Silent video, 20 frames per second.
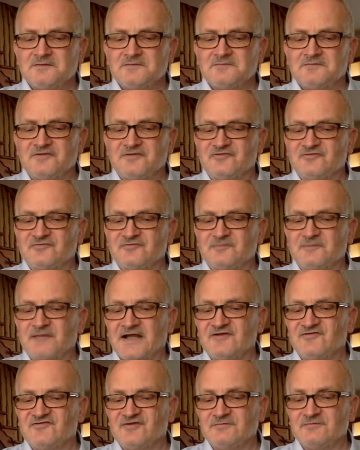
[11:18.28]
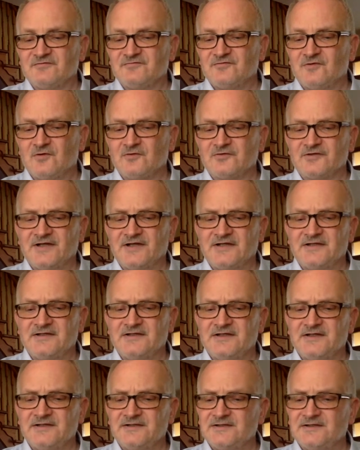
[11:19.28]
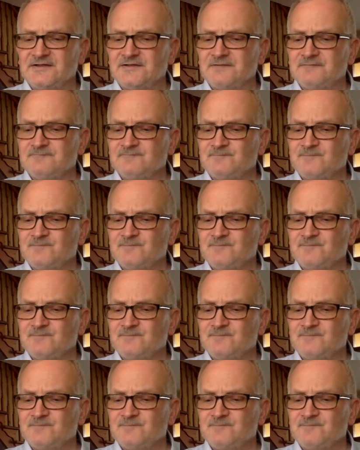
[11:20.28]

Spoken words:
ranging from 1974 to 1980.